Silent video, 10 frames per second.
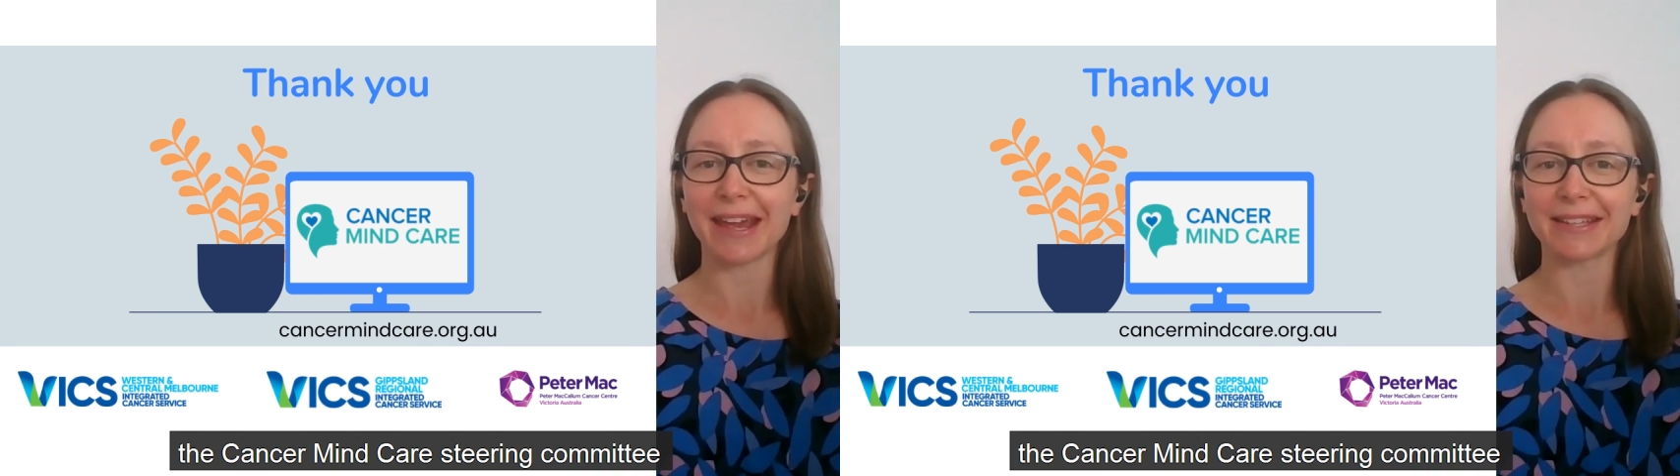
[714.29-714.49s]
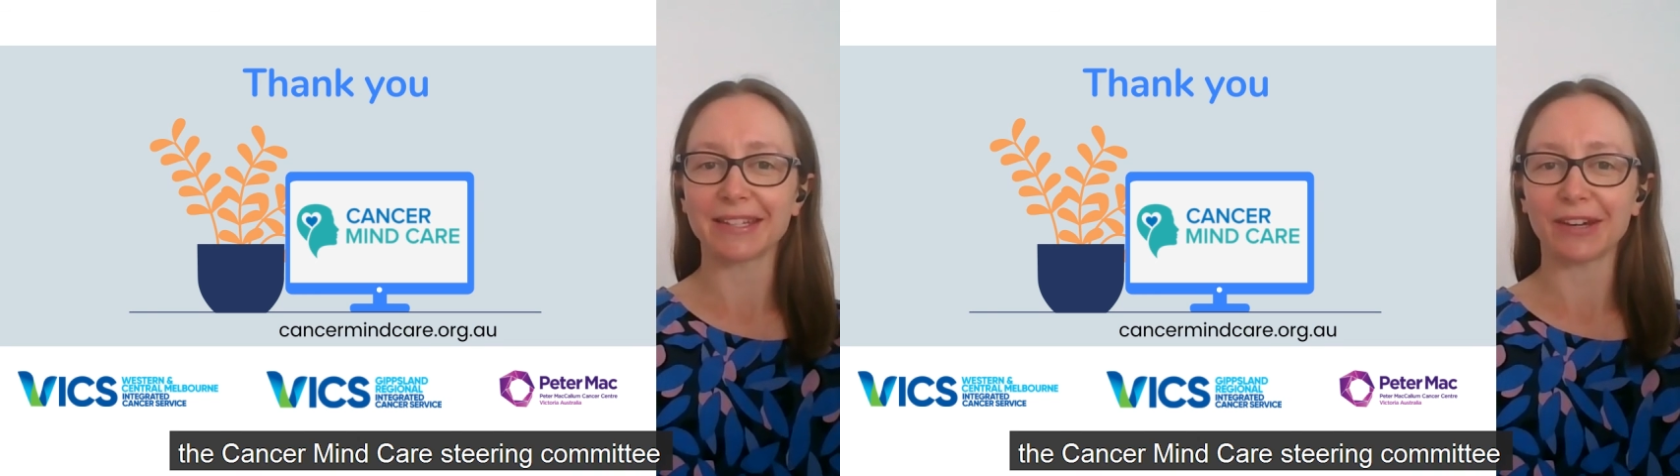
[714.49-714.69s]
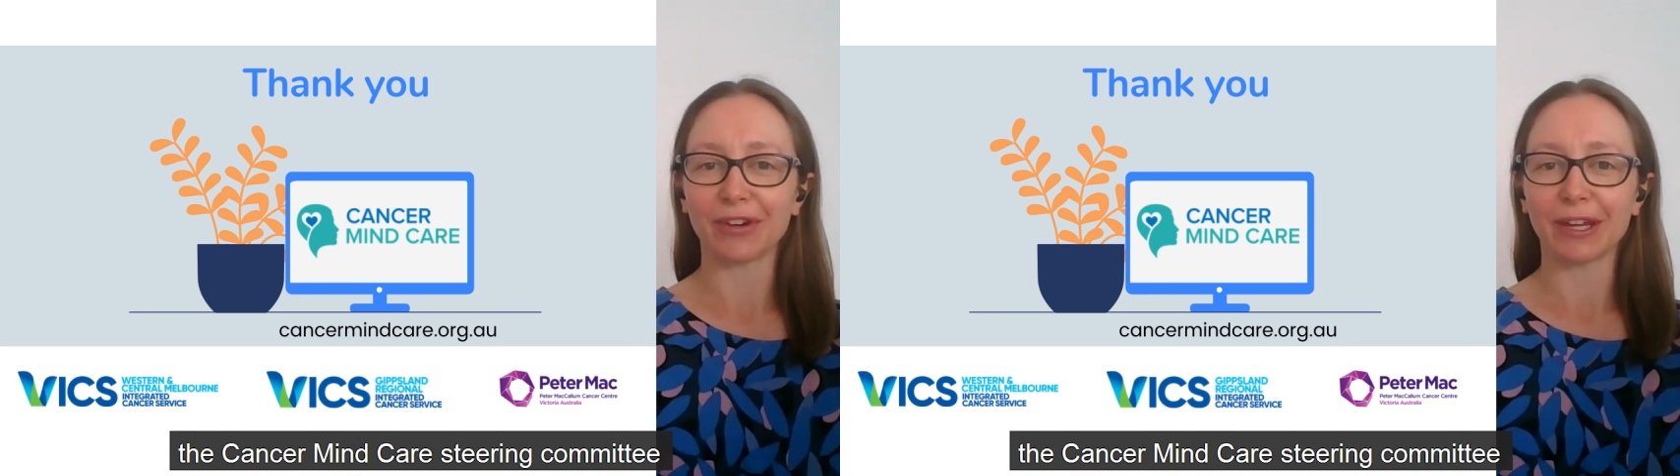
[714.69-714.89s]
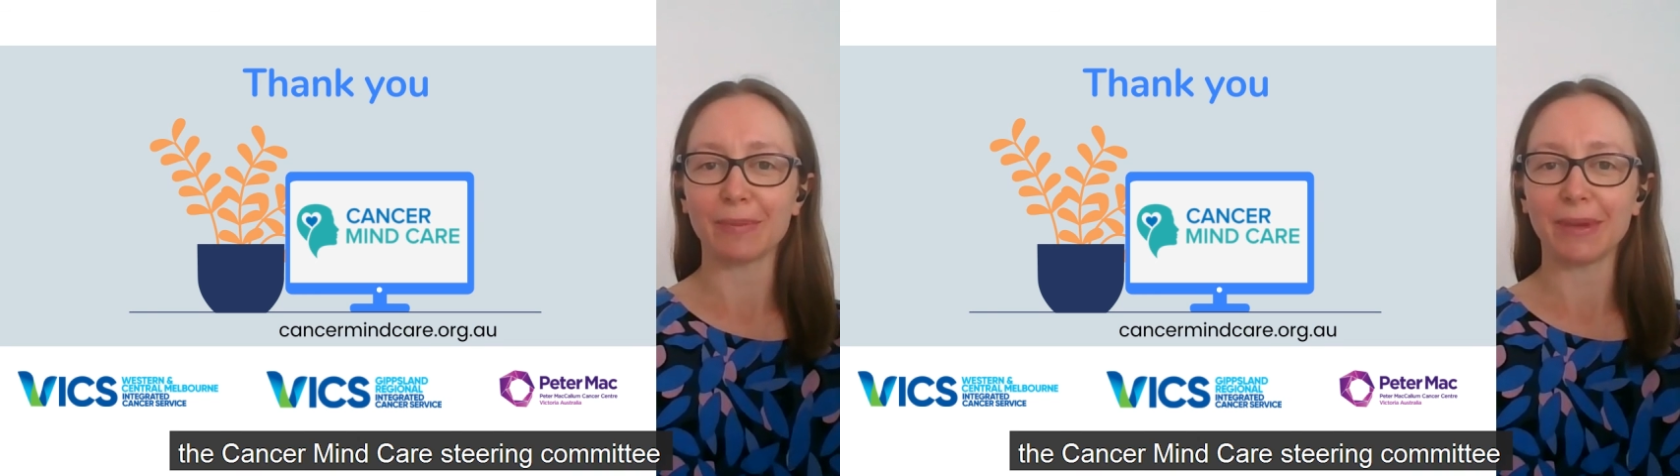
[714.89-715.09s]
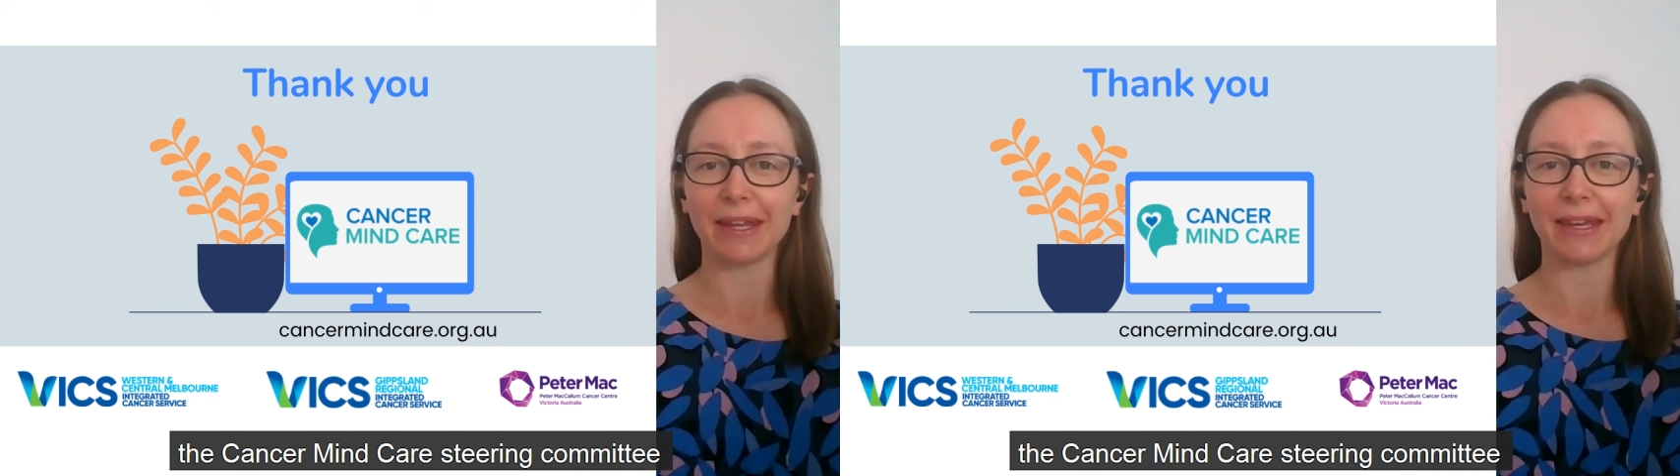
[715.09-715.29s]
Care Steering
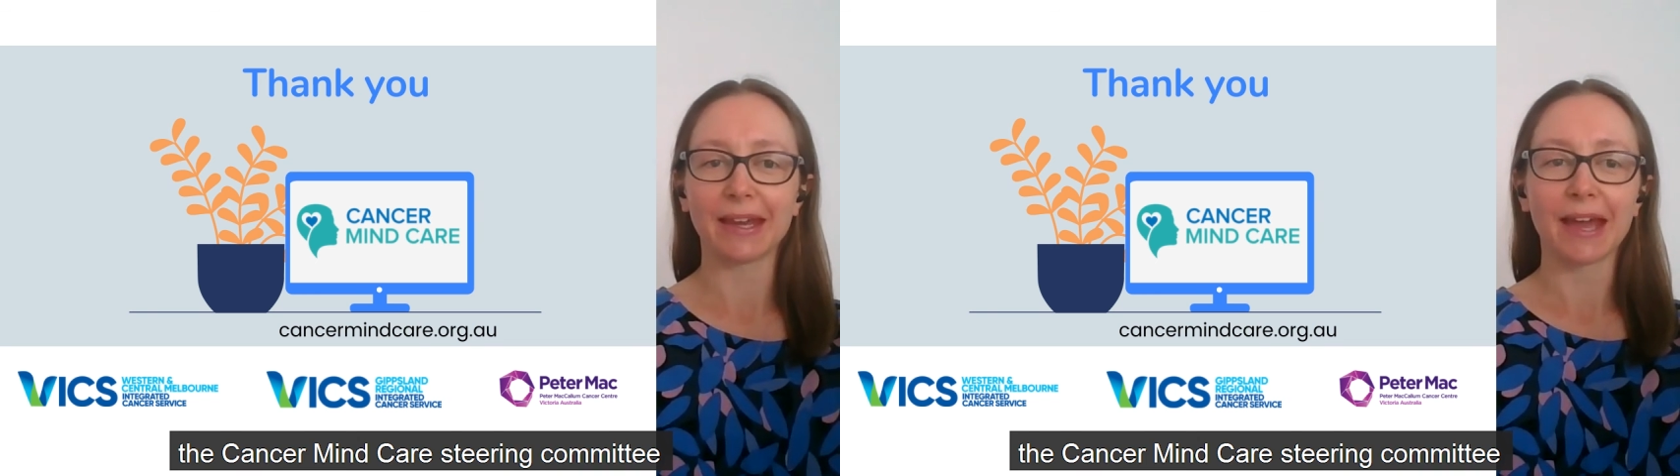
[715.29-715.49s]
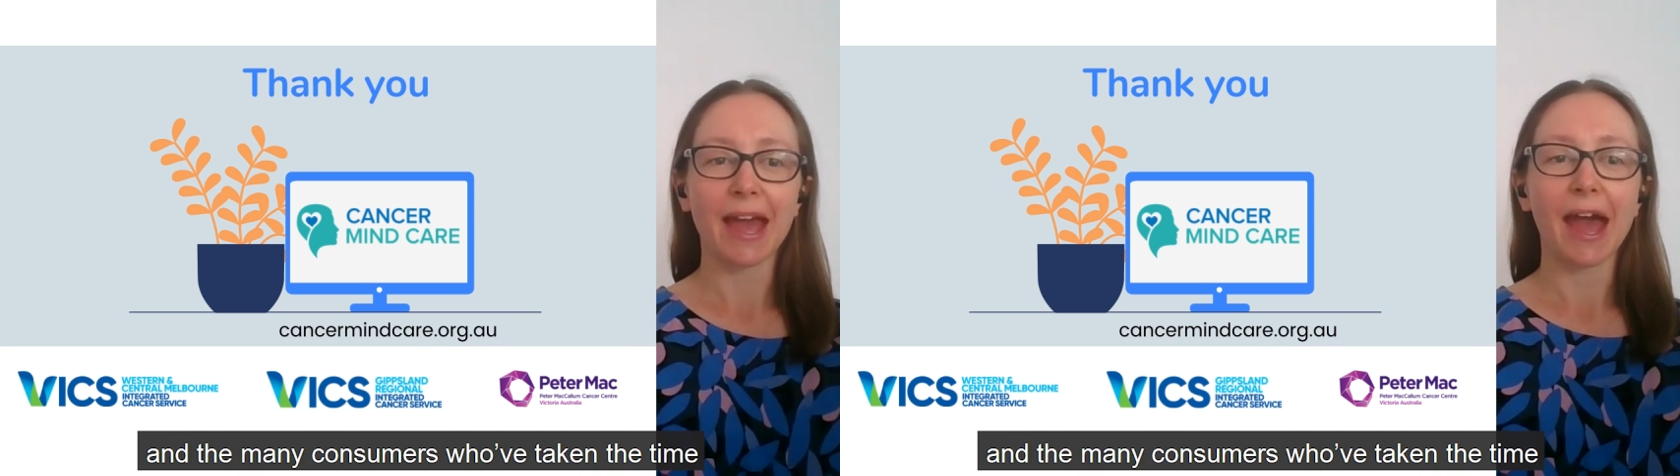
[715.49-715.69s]
Committee,